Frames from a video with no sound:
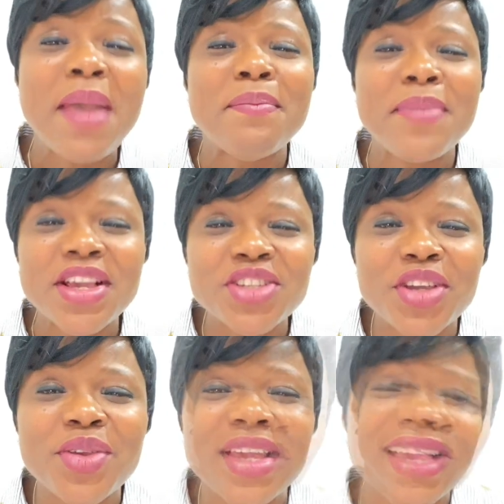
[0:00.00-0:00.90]
Make sure
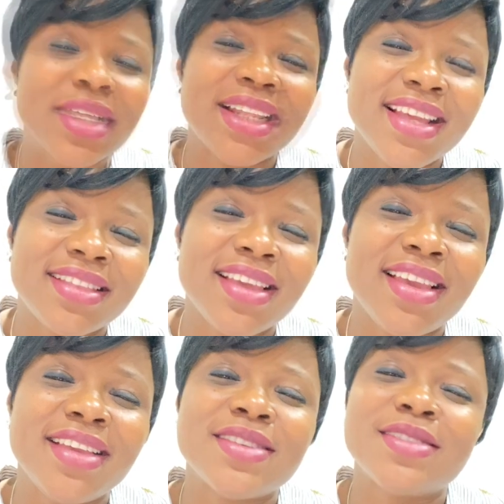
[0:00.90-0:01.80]
you click
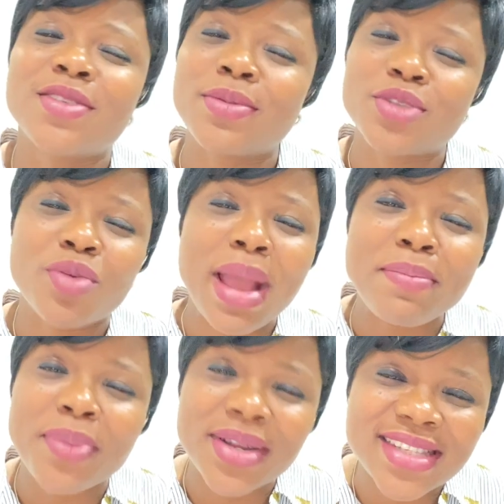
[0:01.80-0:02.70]
the
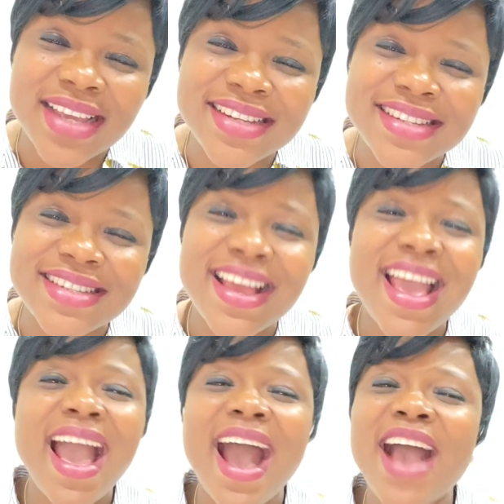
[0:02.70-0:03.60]
subscribe button
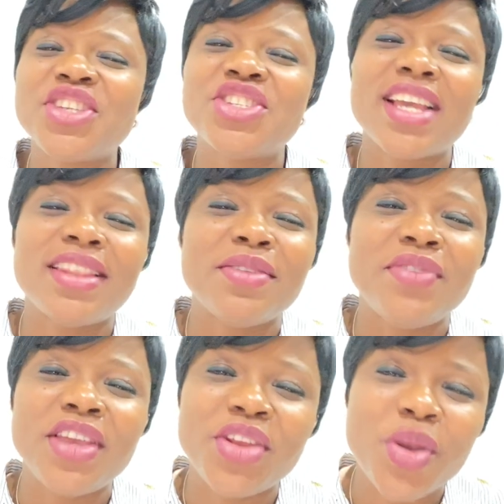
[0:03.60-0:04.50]
and share the
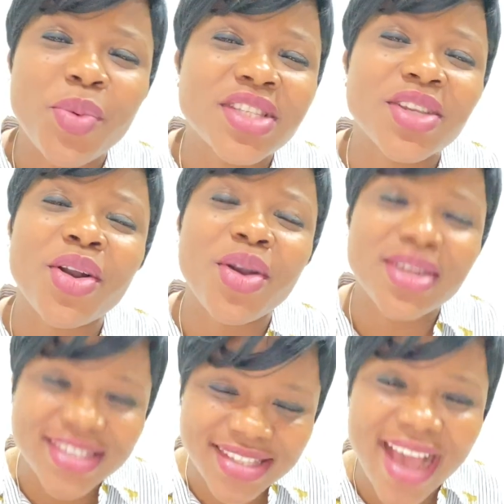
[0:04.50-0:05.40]
video with your
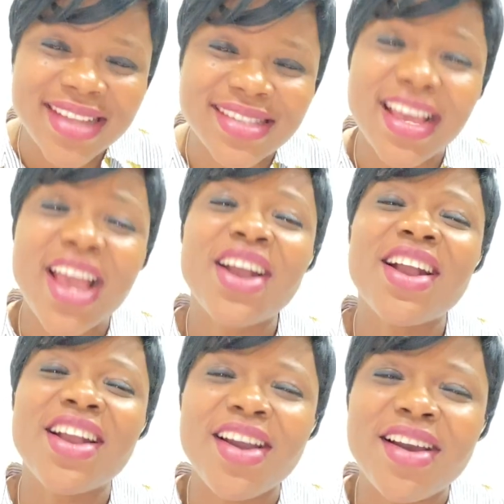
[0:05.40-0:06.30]
contact.
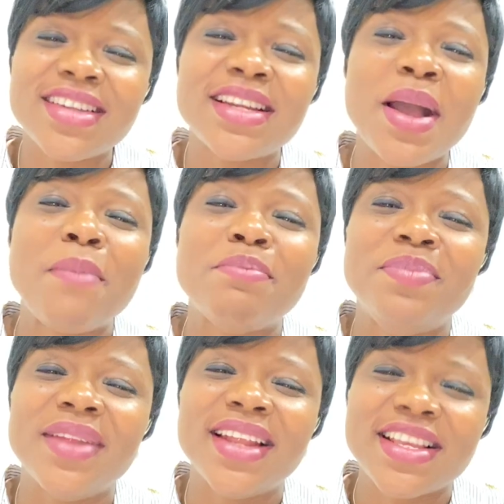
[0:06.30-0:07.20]
God
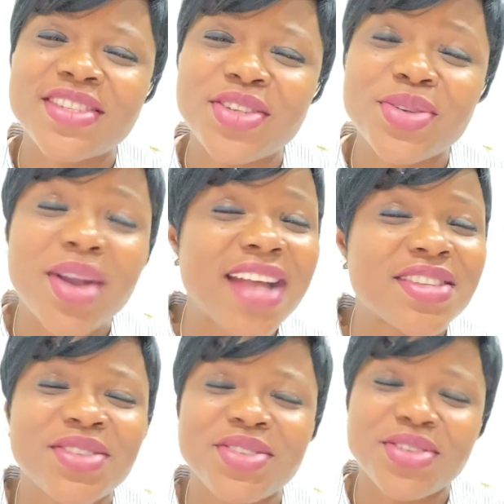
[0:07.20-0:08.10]
bless you
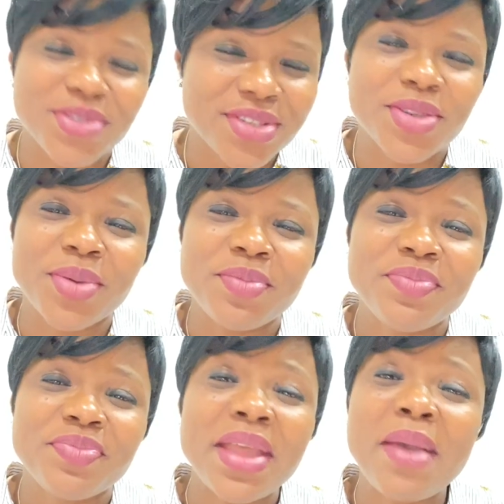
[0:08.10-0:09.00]
as you do so.
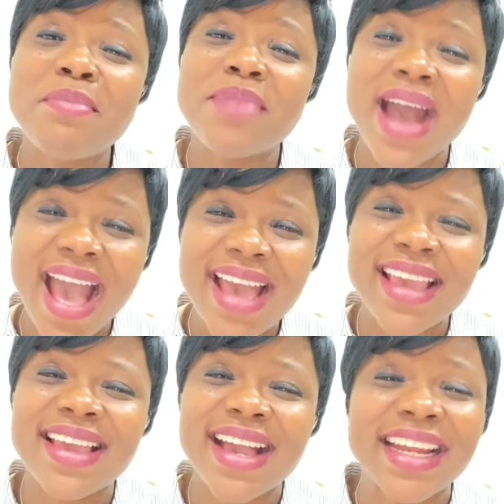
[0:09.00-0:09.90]

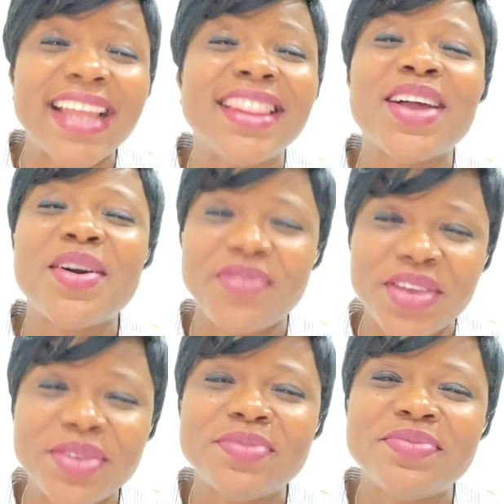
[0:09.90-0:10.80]
Bye, and I love you.